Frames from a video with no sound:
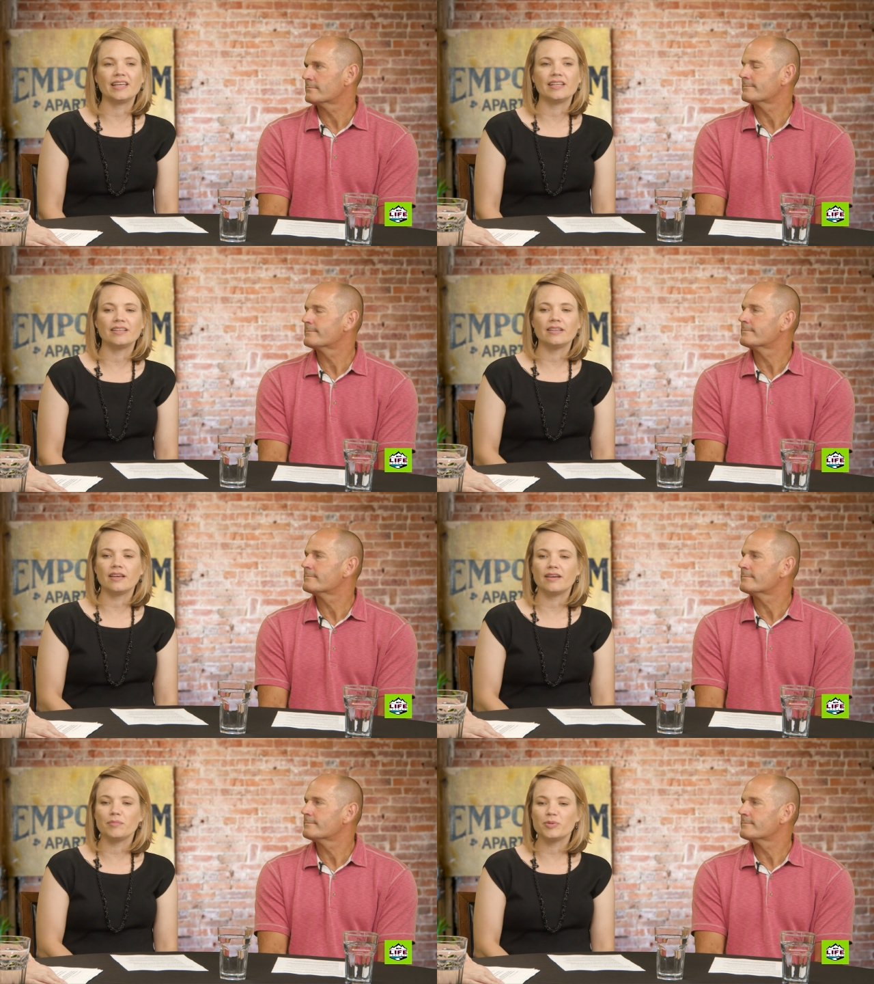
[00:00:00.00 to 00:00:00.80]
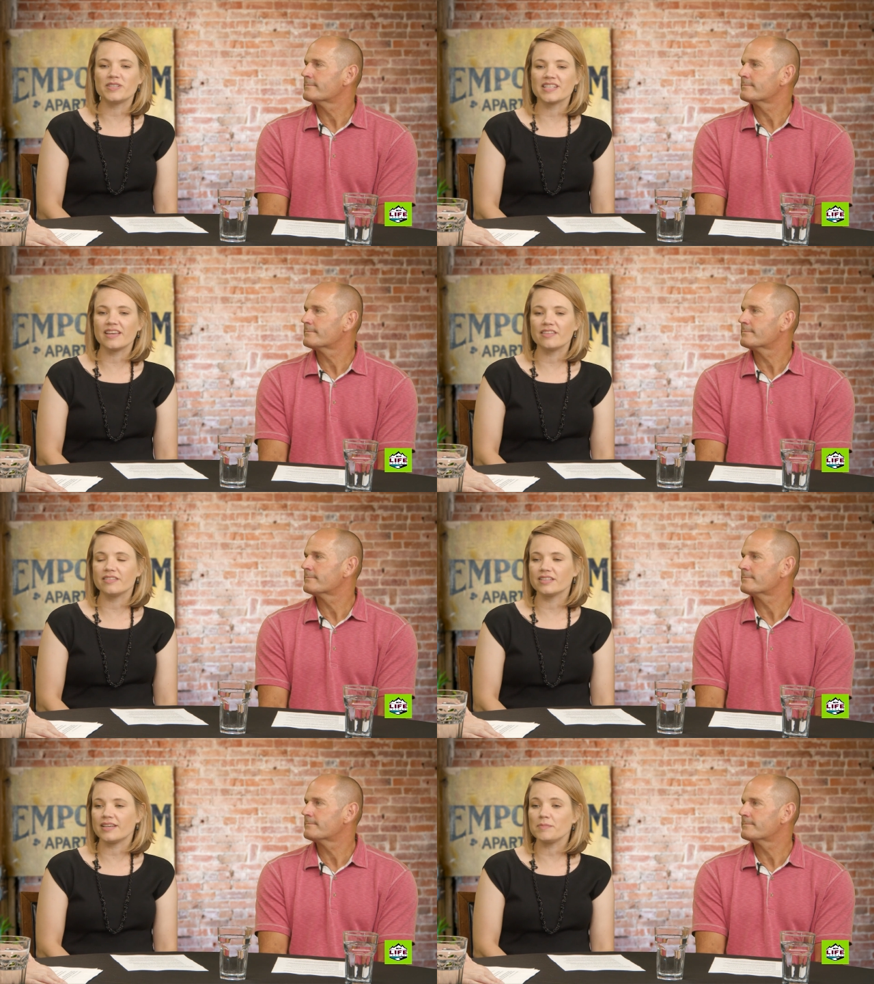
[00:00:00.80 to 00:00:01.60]
Speaker 1: and uh, put together
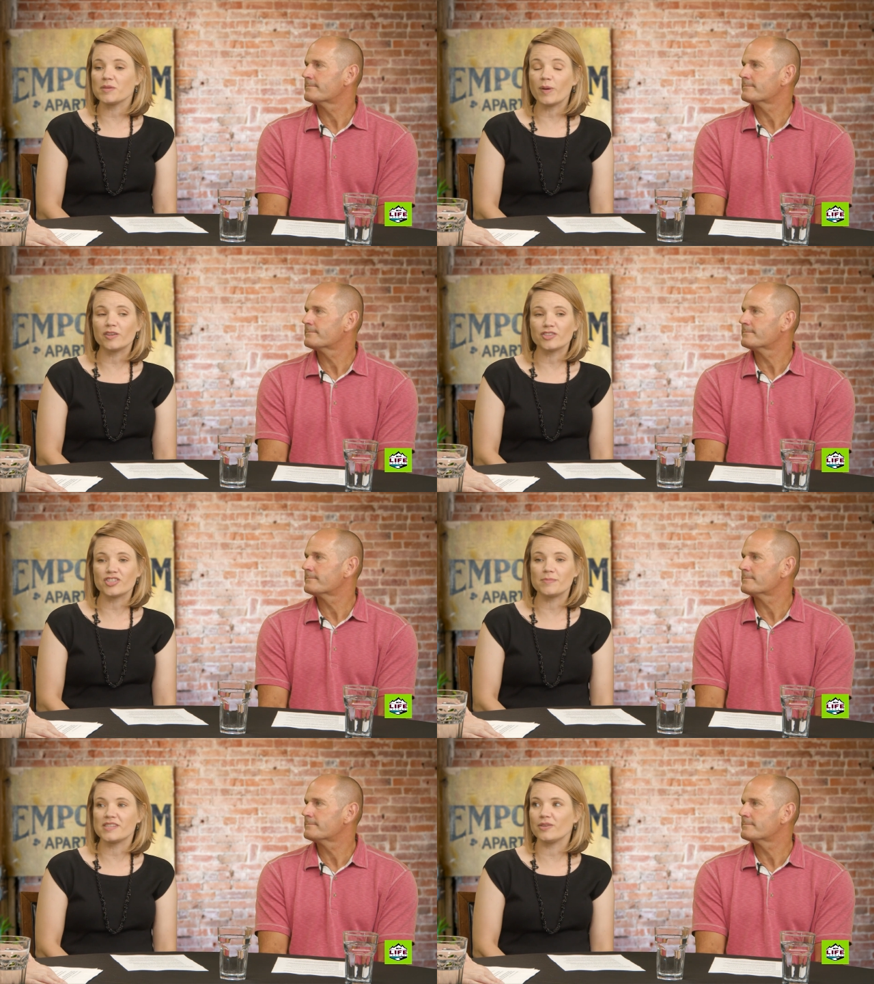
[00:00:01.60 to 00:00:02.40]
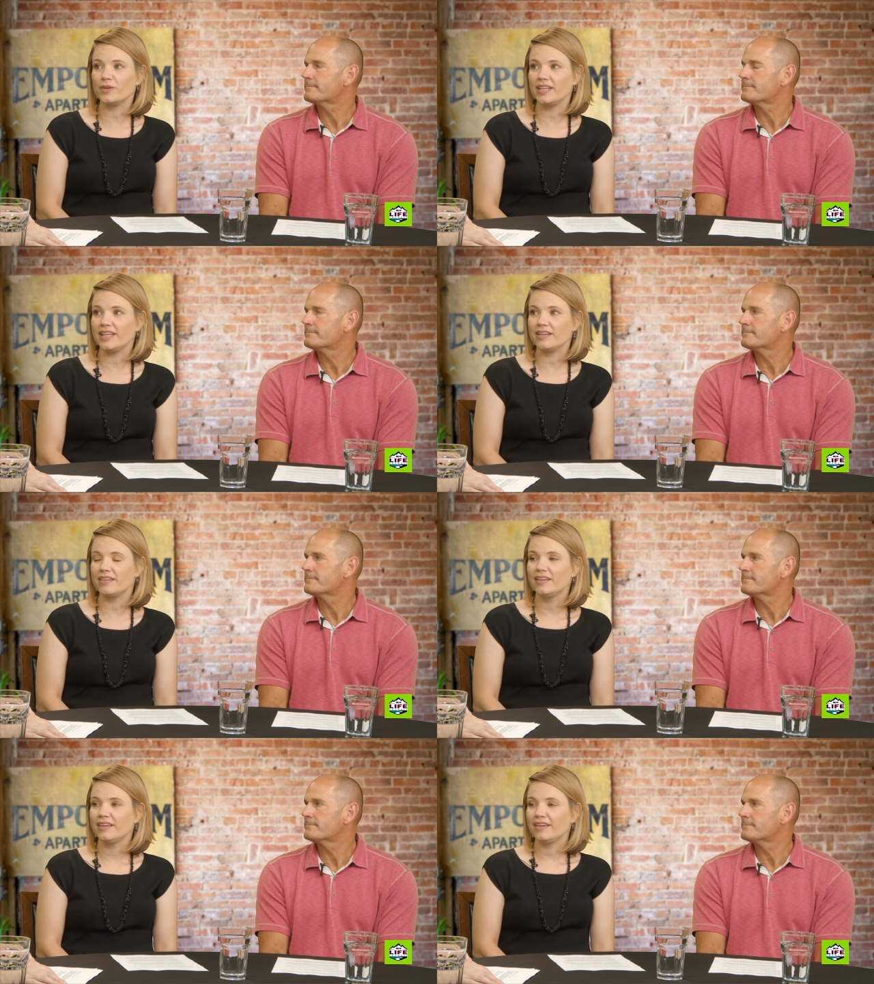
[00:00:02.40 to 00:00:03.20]
the types of partnerships that we need
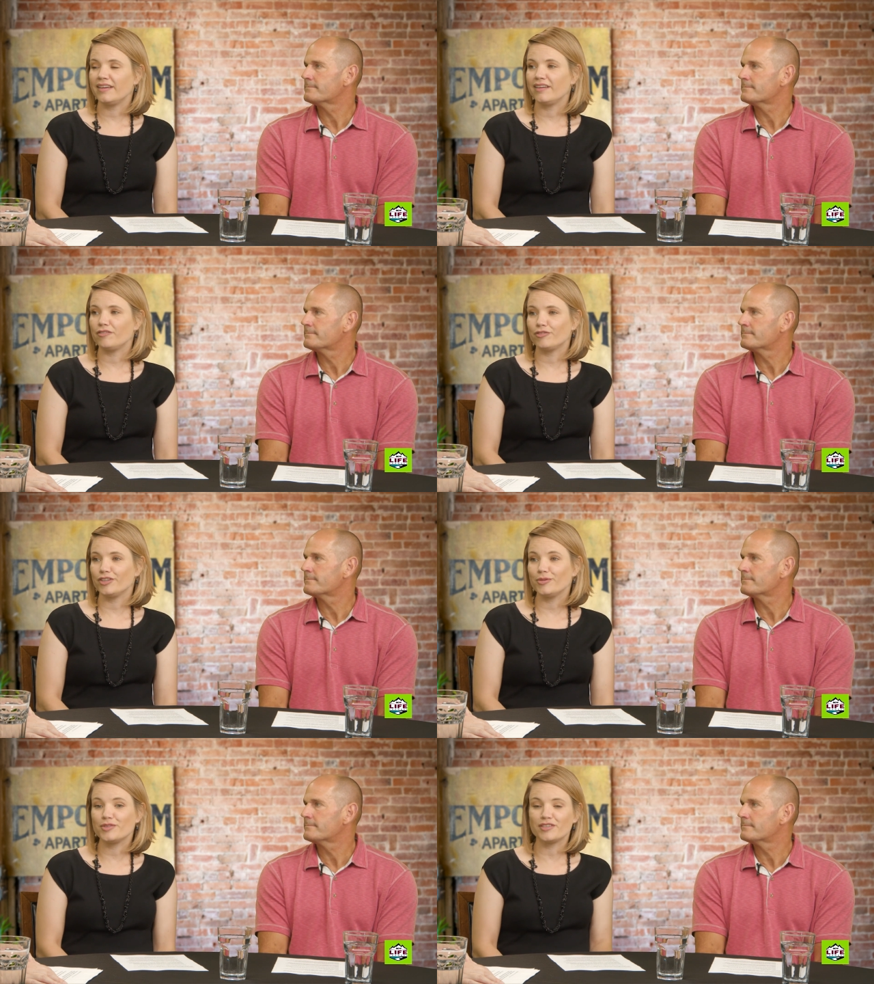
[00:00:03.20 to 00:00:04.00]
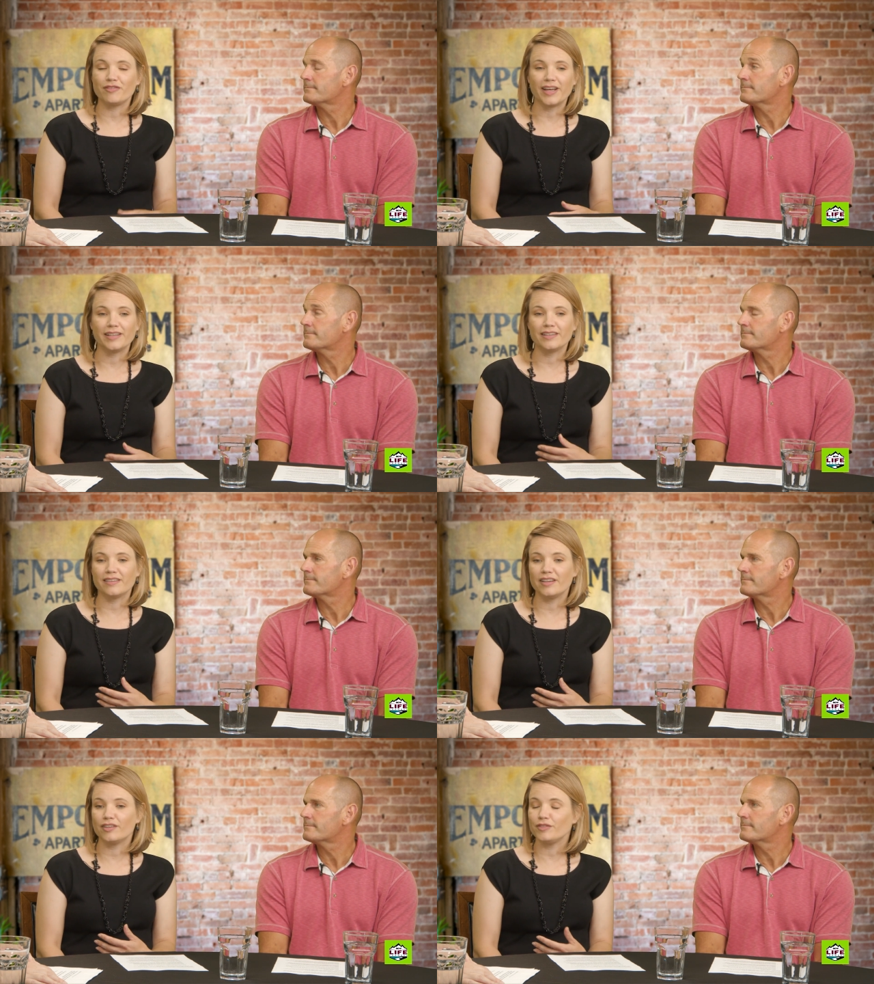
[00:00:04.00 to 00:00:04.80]
uh, for youth to find
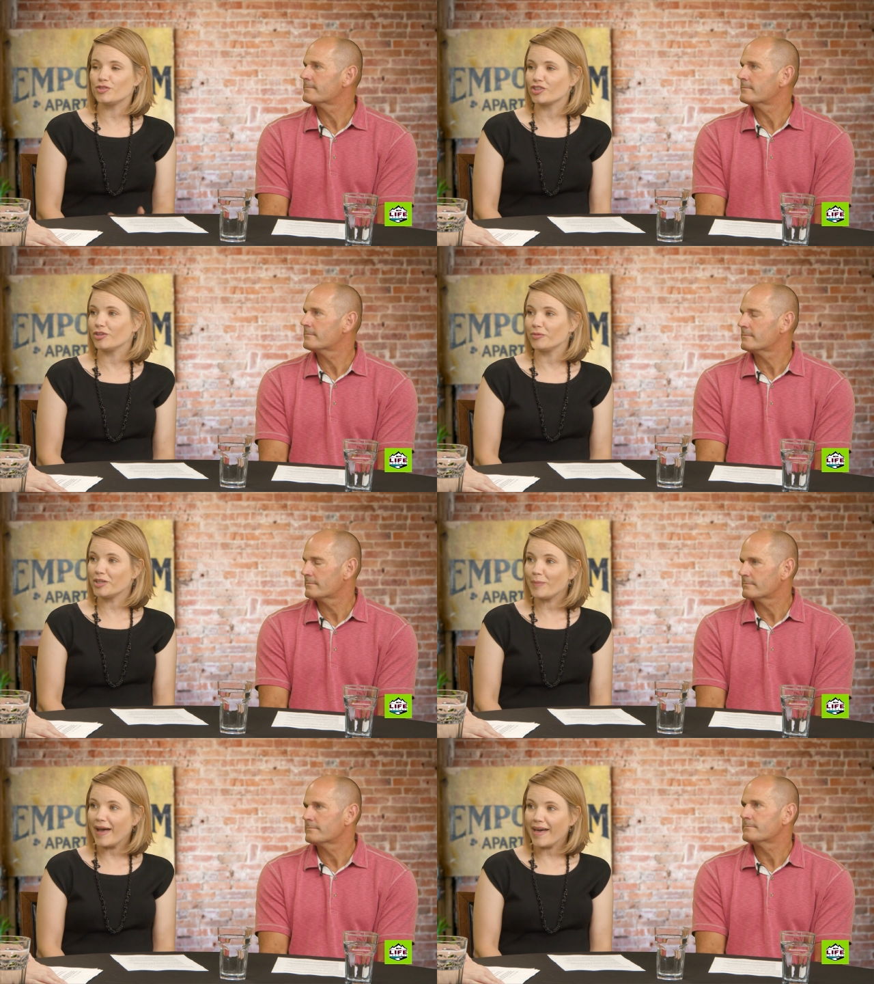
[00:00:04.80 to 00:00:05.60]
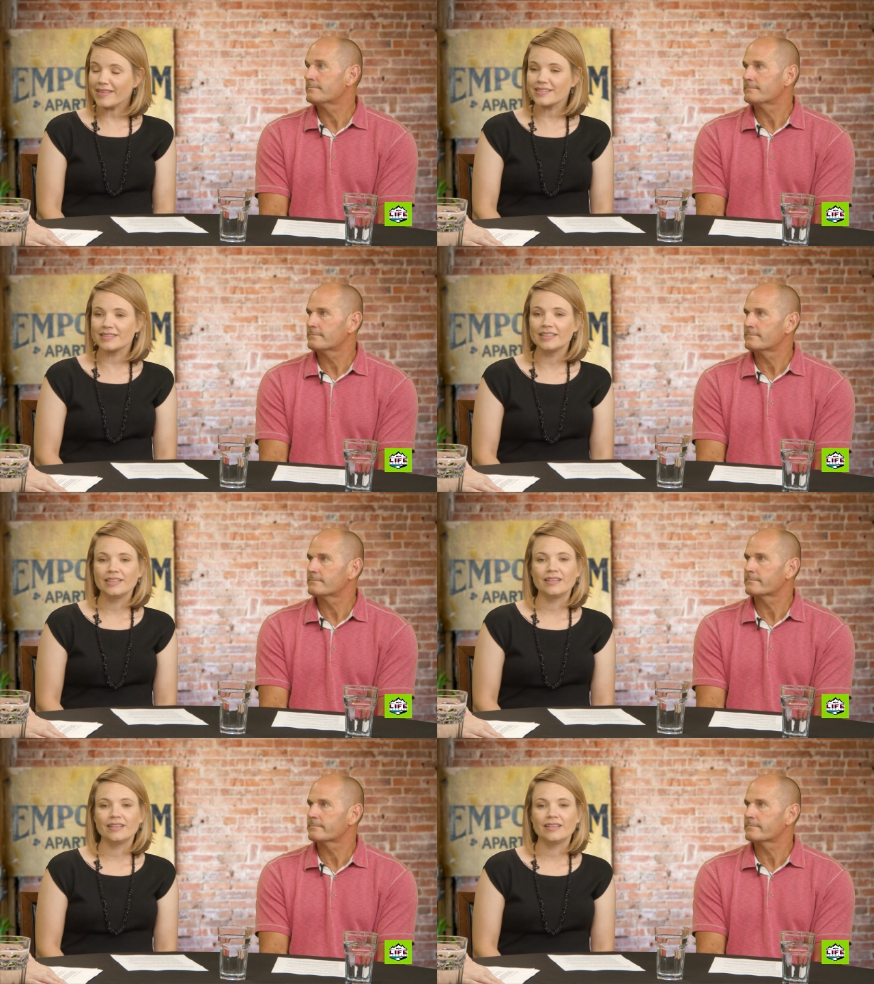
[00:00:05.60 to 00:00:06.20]
their future career paths.